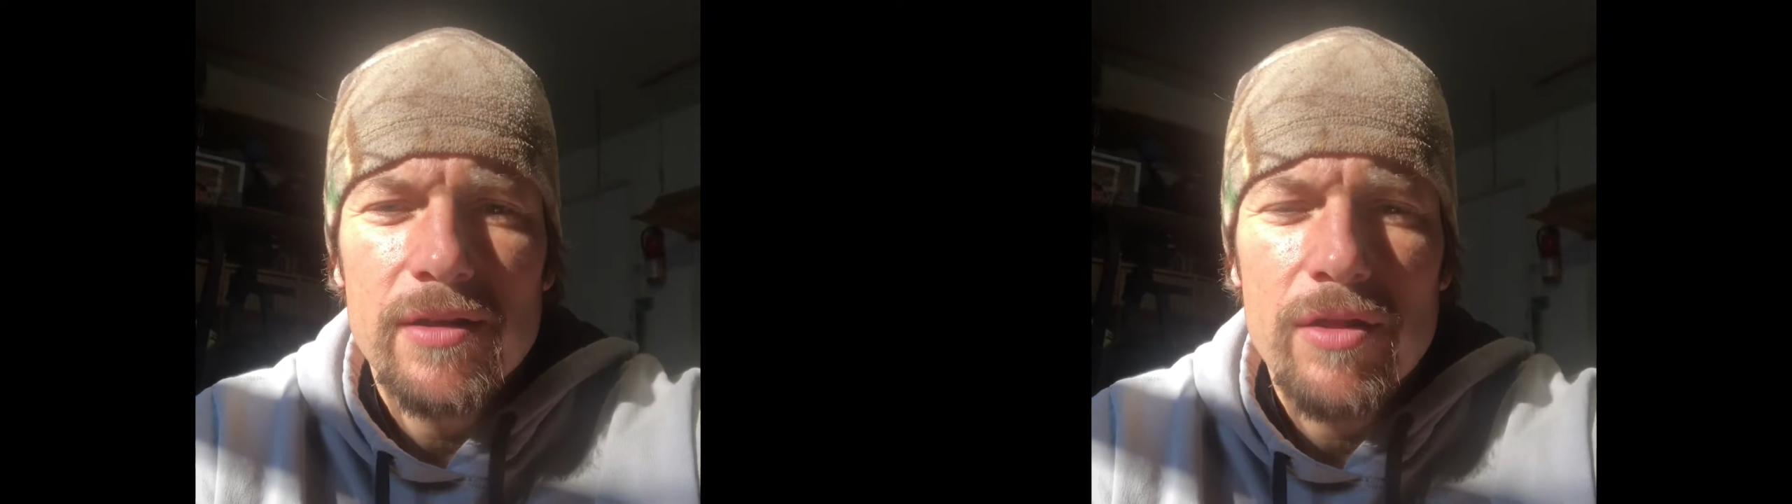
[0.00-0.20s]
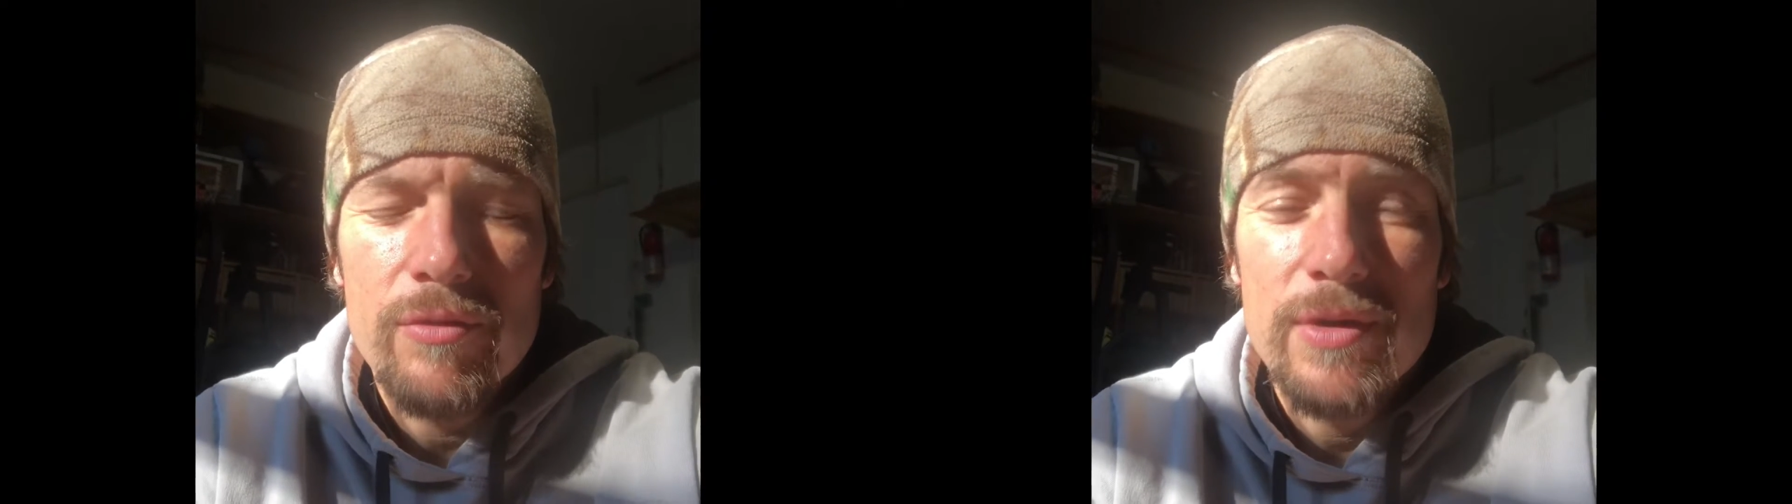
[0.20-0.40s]

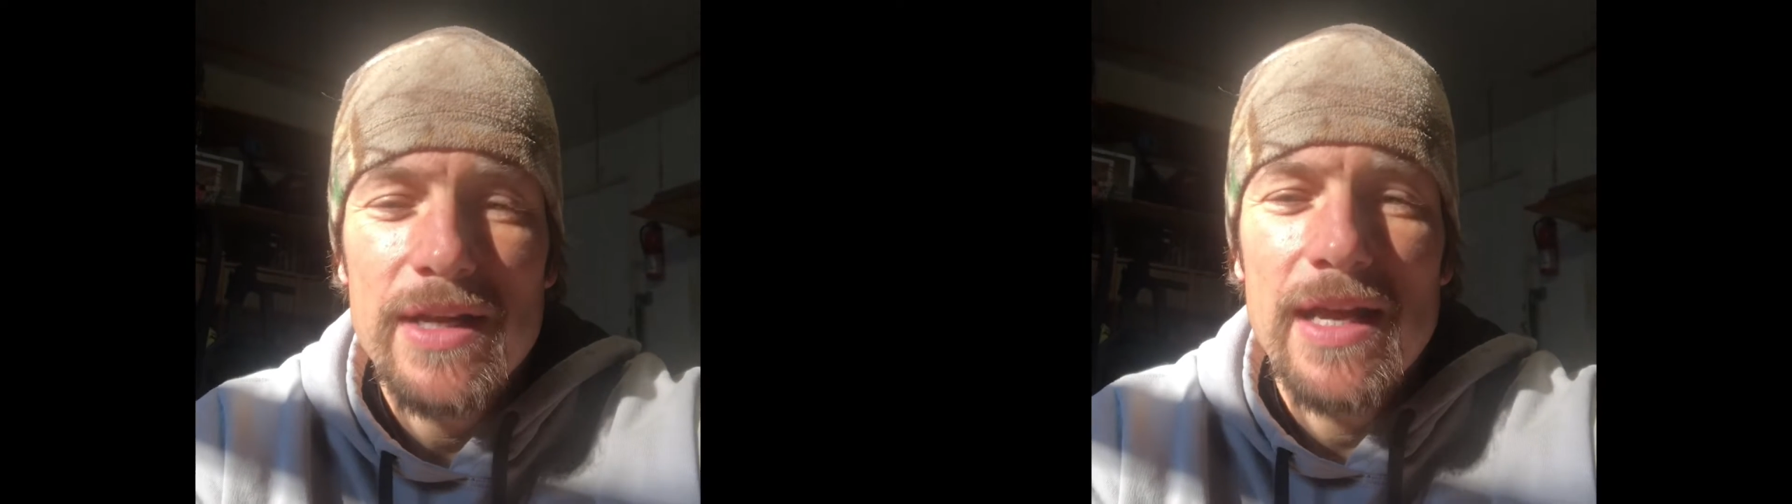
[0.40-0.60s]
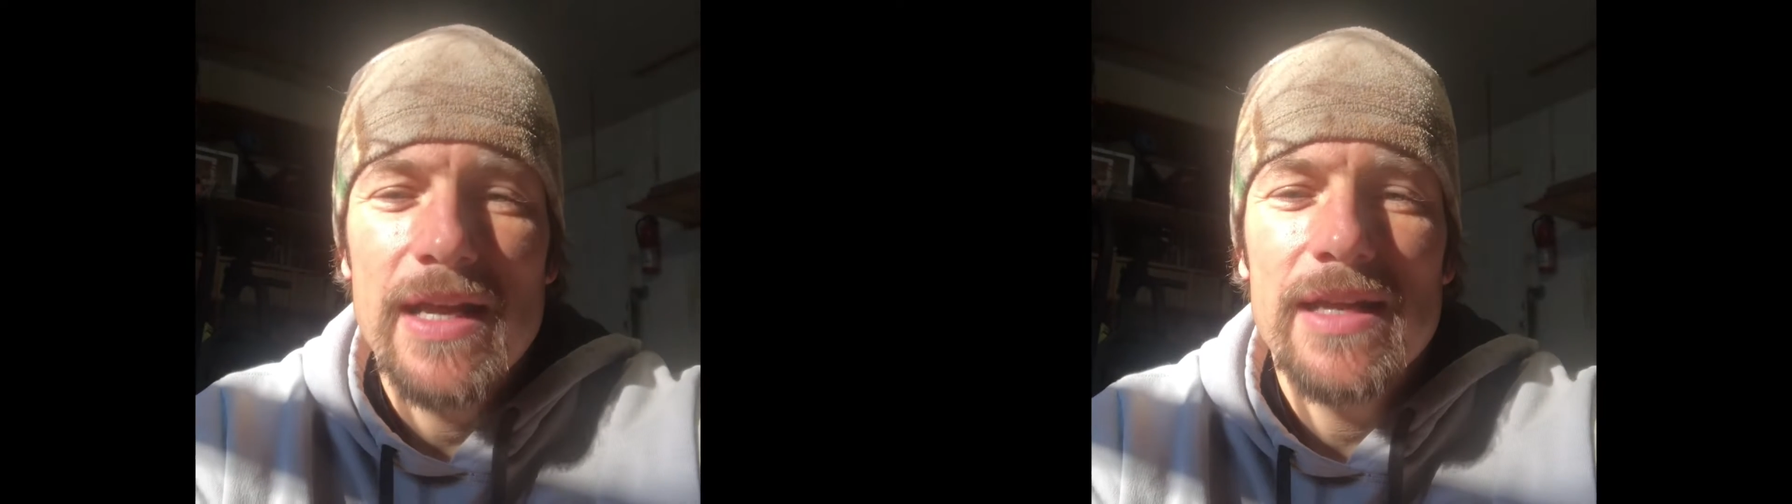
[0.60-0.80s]
3
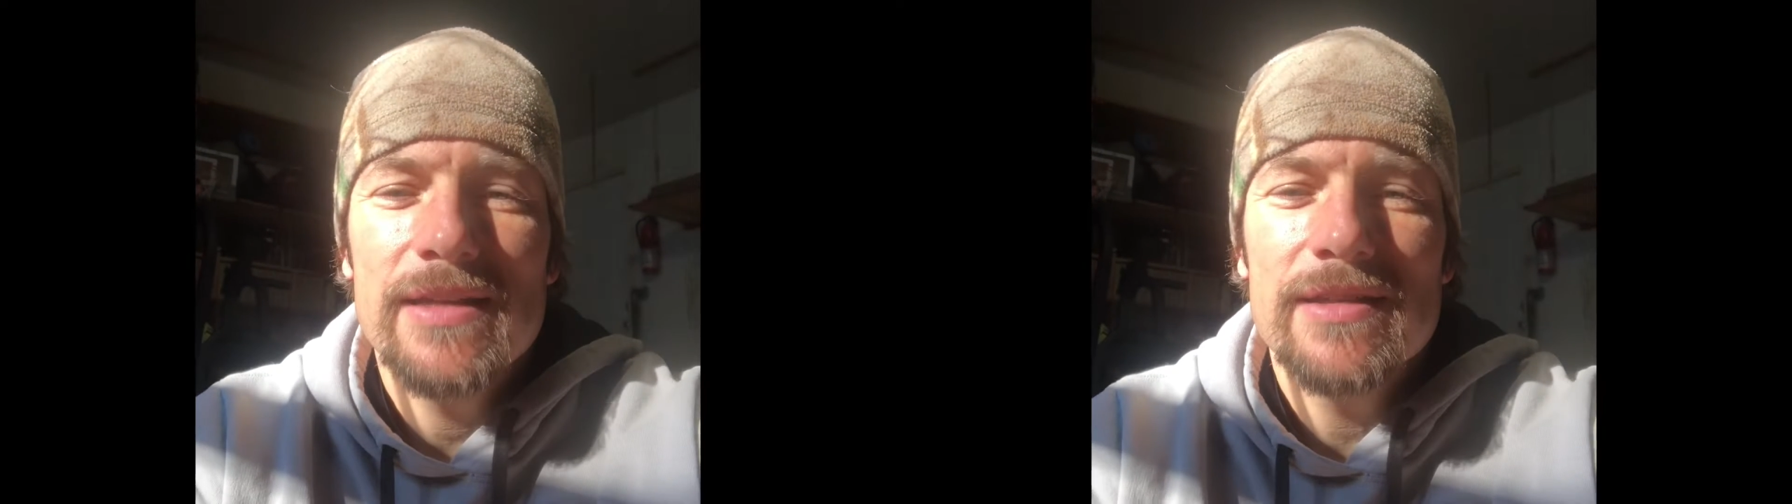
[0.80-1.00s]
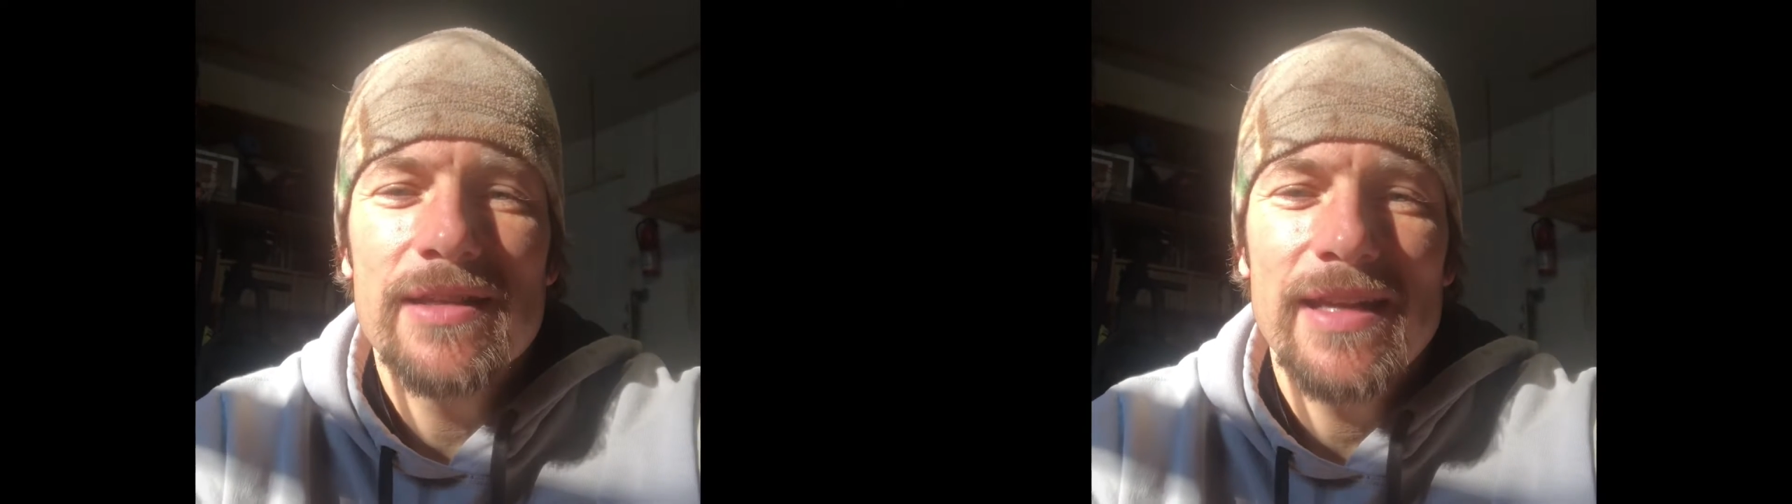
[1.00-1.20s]

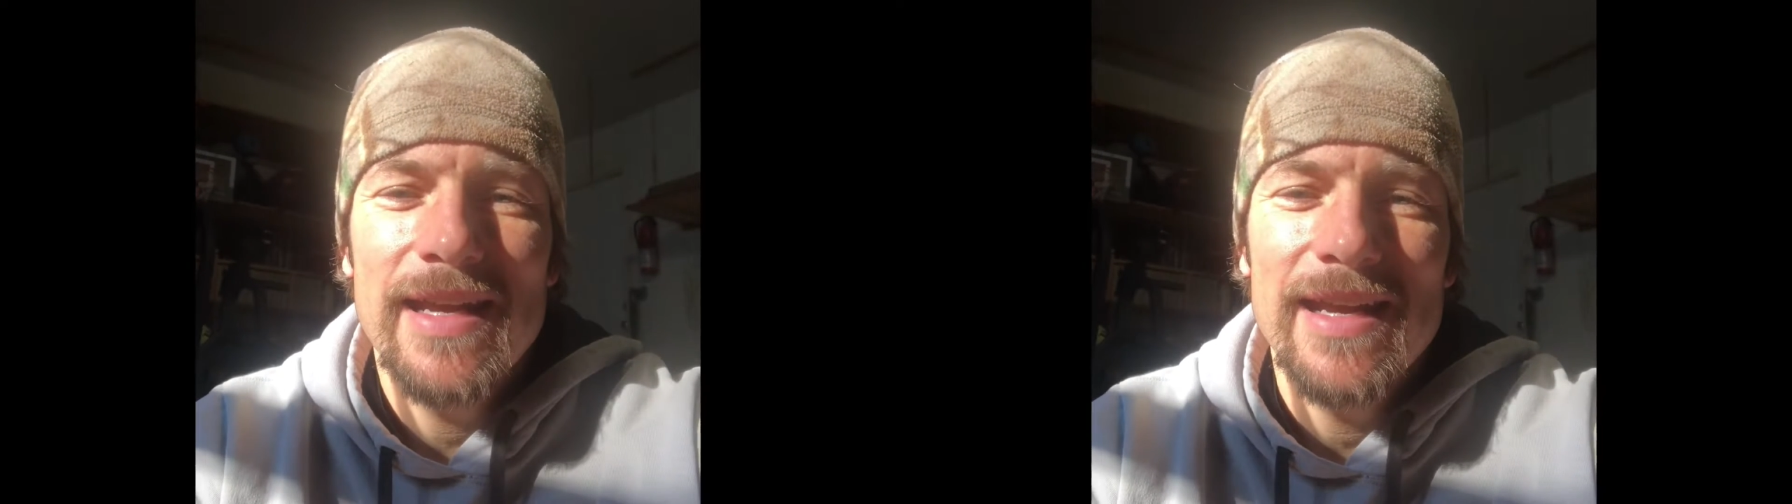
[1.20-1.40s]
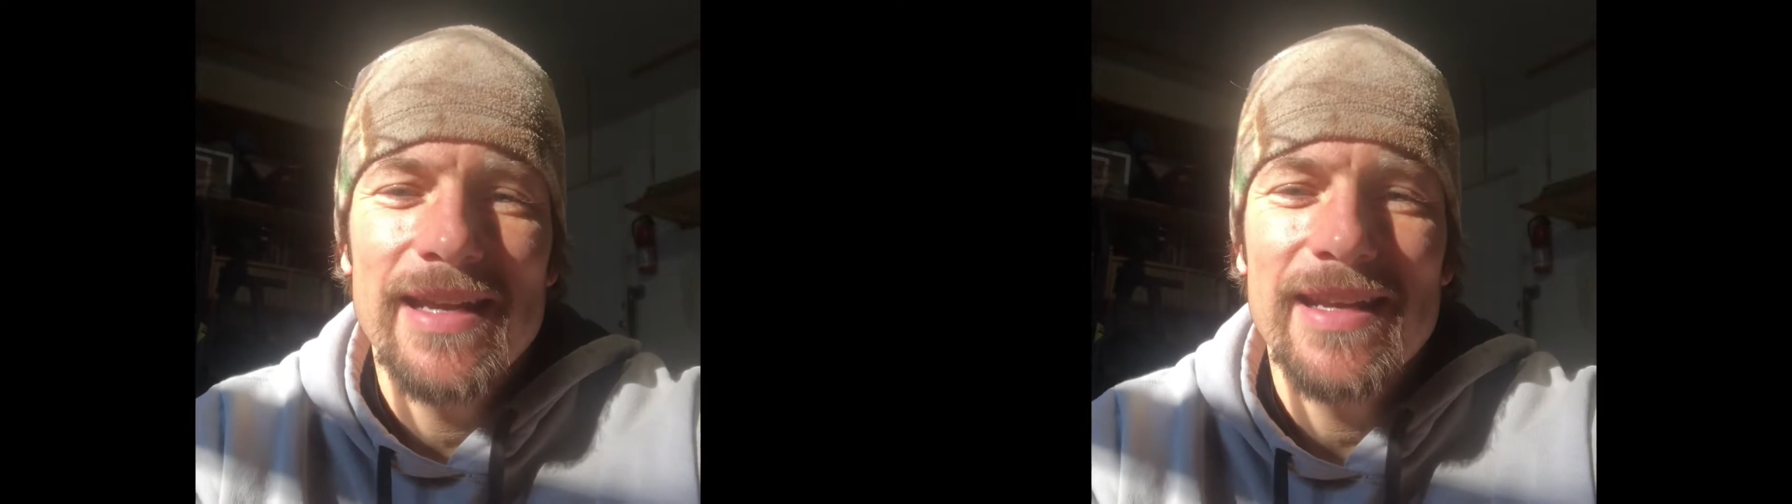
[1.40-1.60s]
days
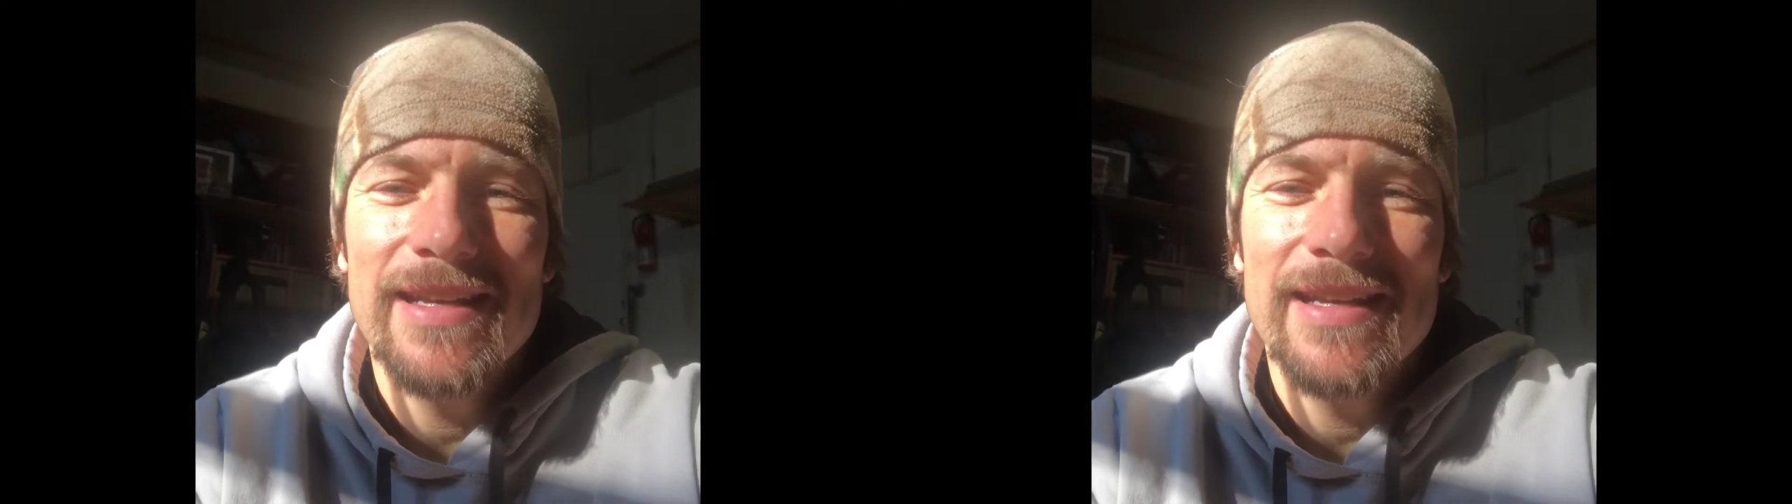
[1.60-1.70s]
and